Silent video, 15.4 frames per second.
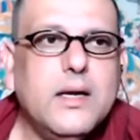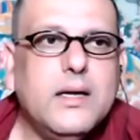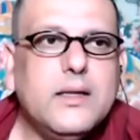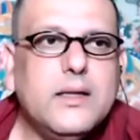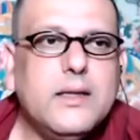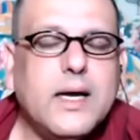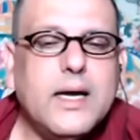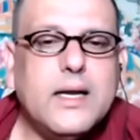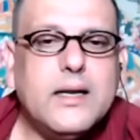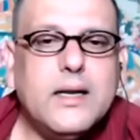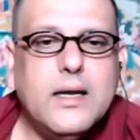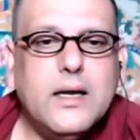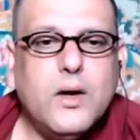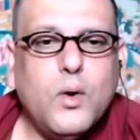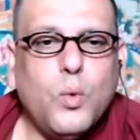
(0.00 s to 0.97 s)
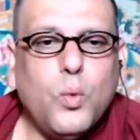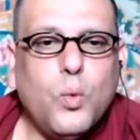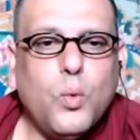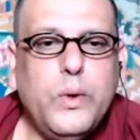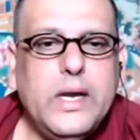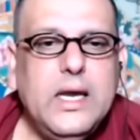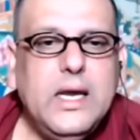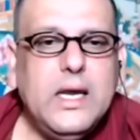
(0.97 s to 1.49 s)
that
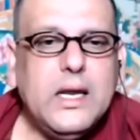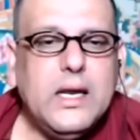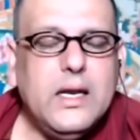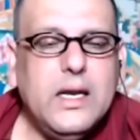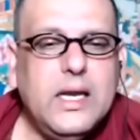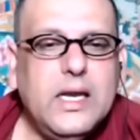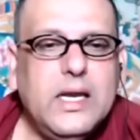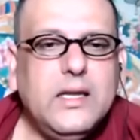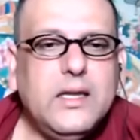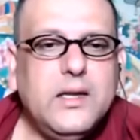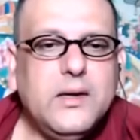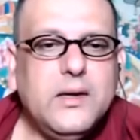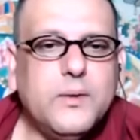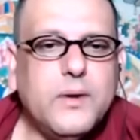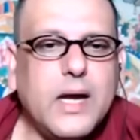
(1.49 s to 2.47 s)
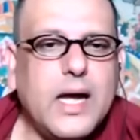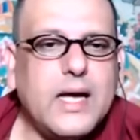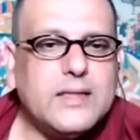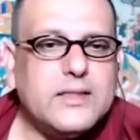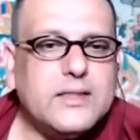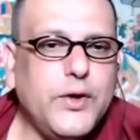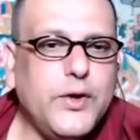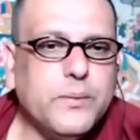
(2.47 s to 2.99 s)
we need to,
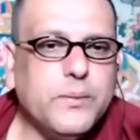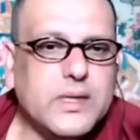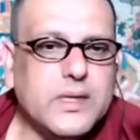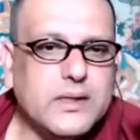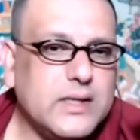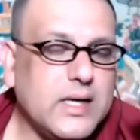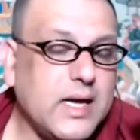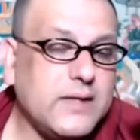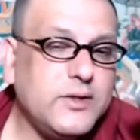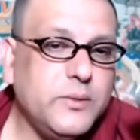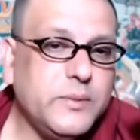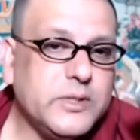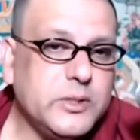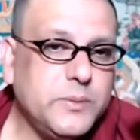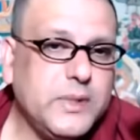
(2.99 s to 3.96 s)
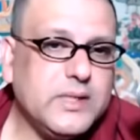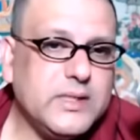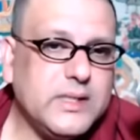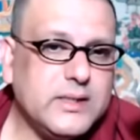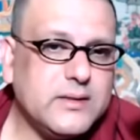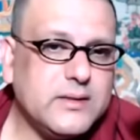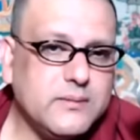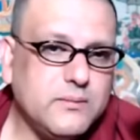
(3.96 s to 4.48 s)
as humans, as human
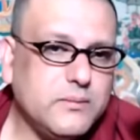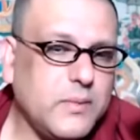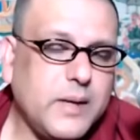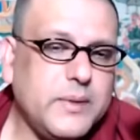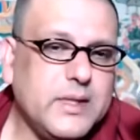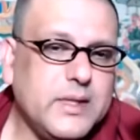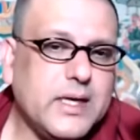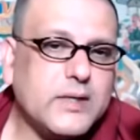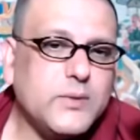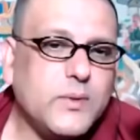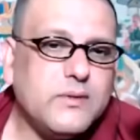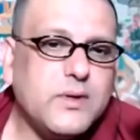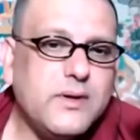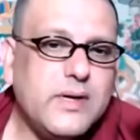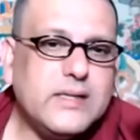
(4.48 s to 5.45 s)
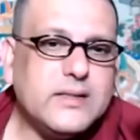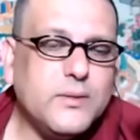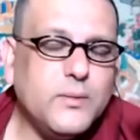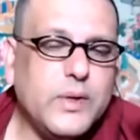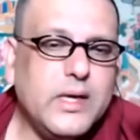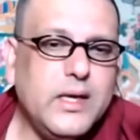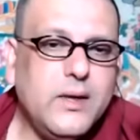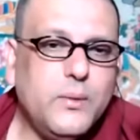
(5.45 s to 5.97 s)
species, I mean, that's one of the reasons
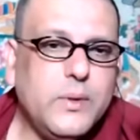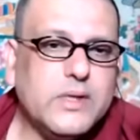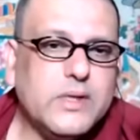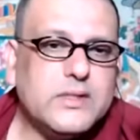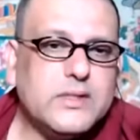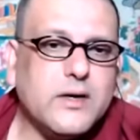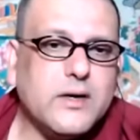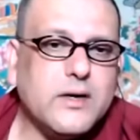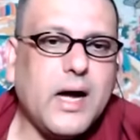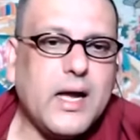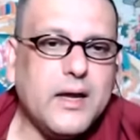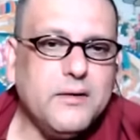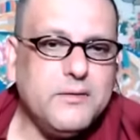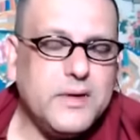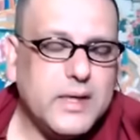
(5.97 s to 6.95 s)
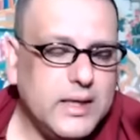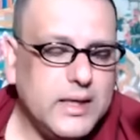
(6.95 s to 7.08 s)
we survived